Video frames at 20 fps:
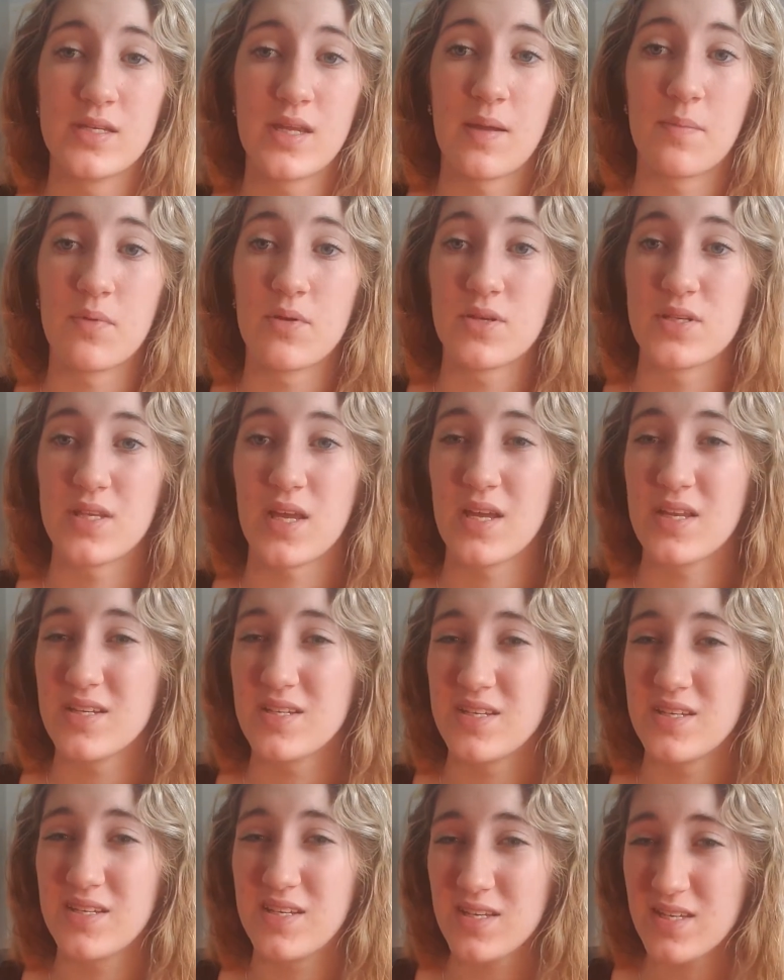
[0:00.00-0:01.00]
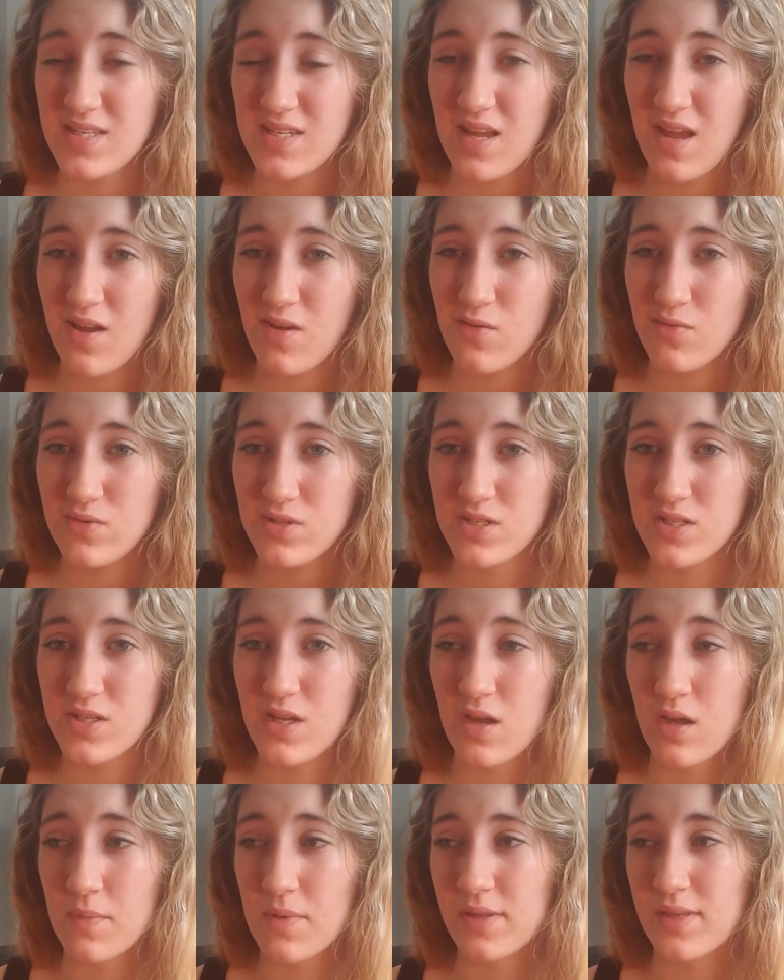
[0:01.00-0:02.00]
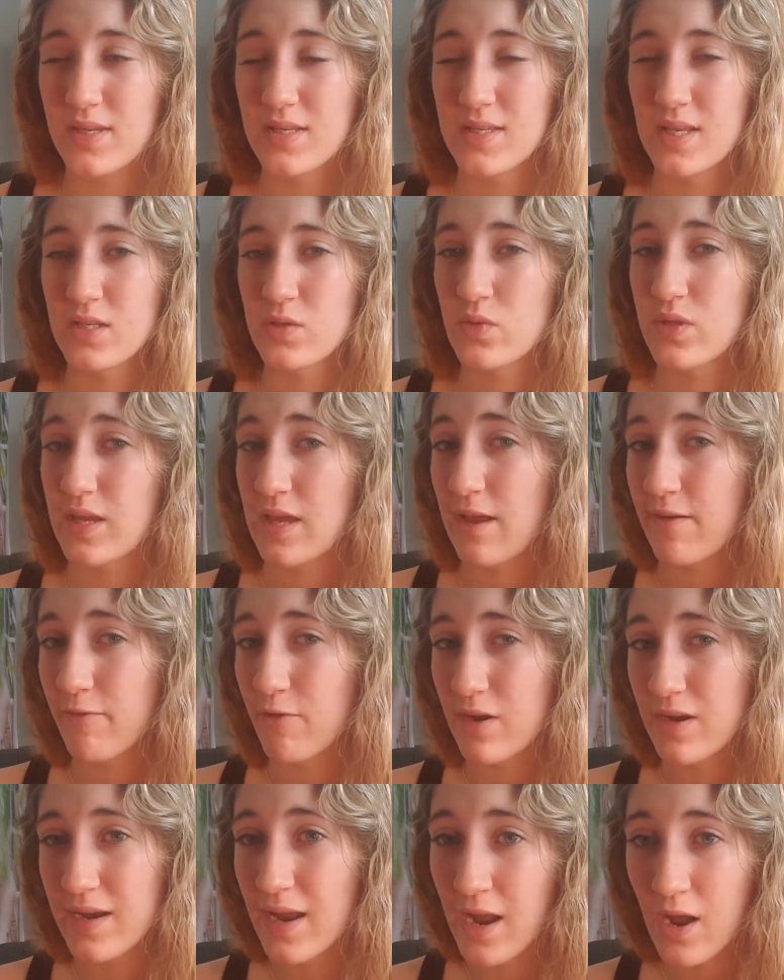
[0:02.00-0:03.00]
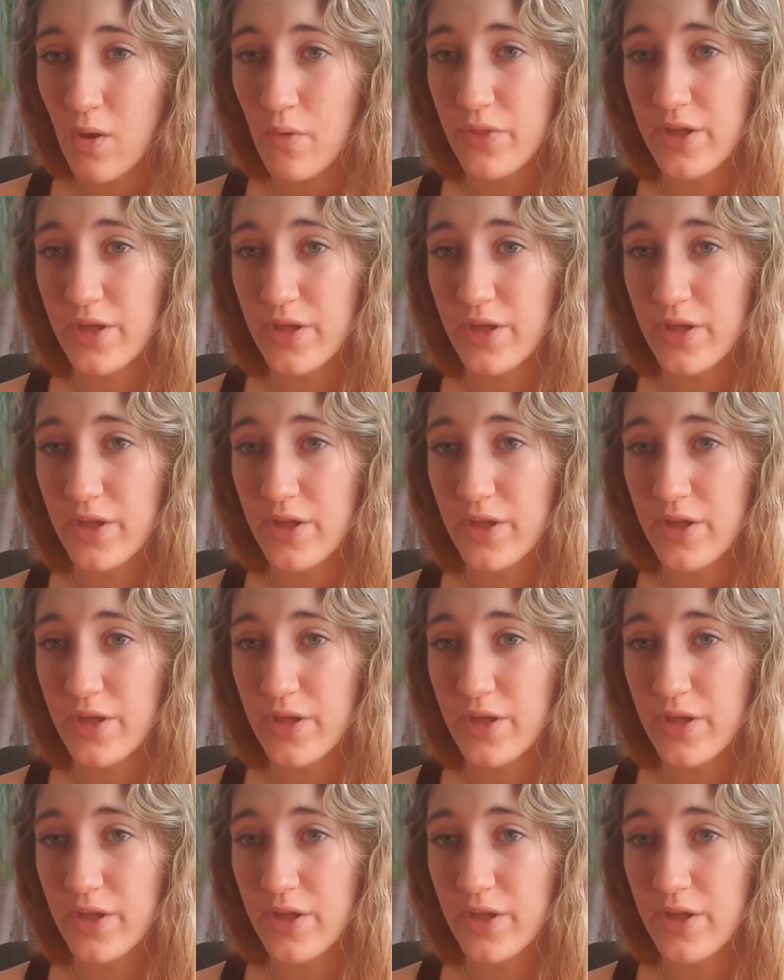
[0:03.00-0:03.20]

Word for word: 10% discount. Um, at least that's what they have right now.